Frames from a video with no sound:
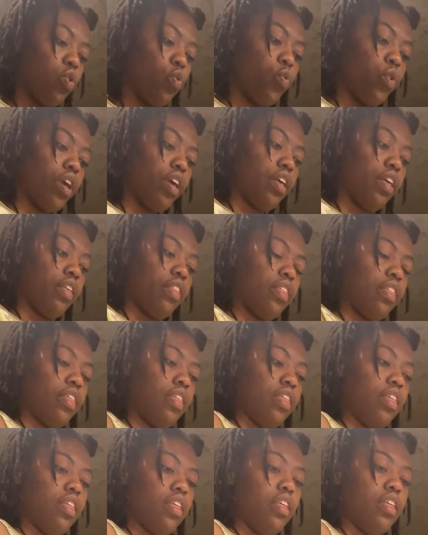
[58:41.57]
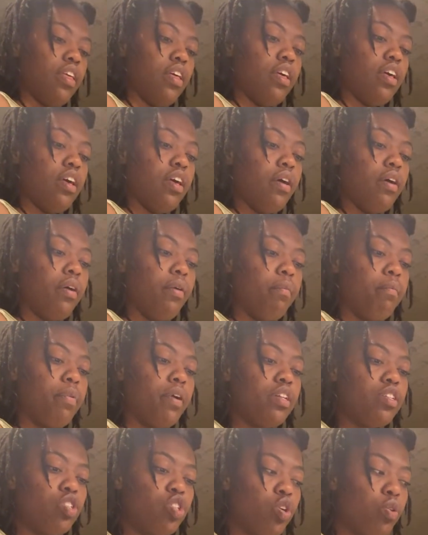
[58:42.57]
with
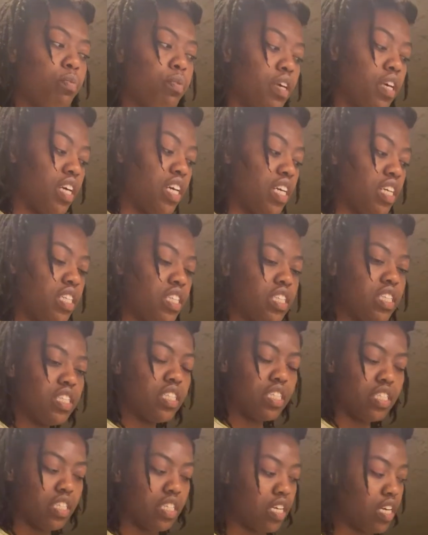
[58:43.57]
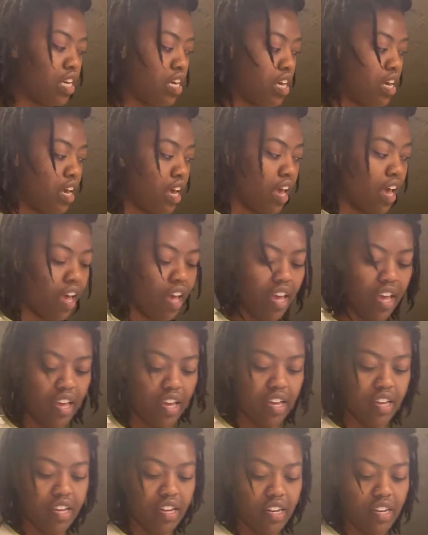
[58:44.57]
pinto beans
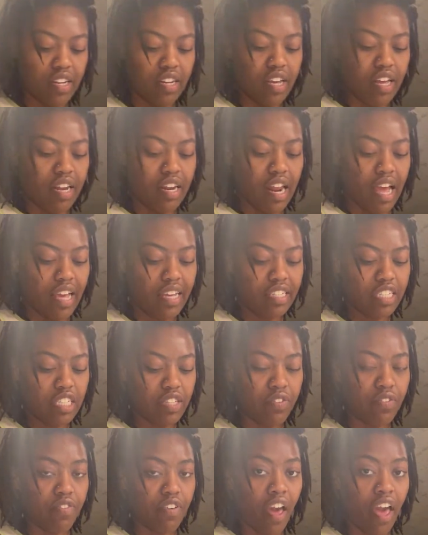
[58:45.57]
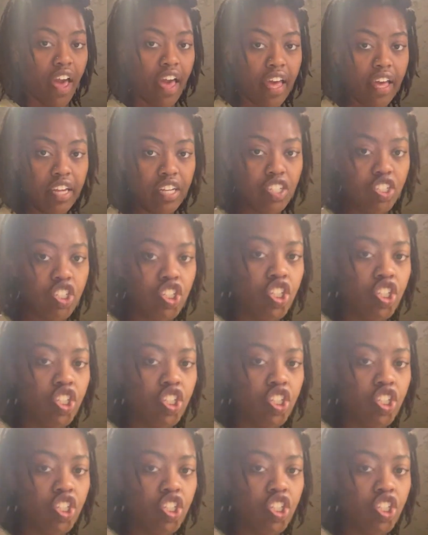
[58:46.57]
and a nice veg,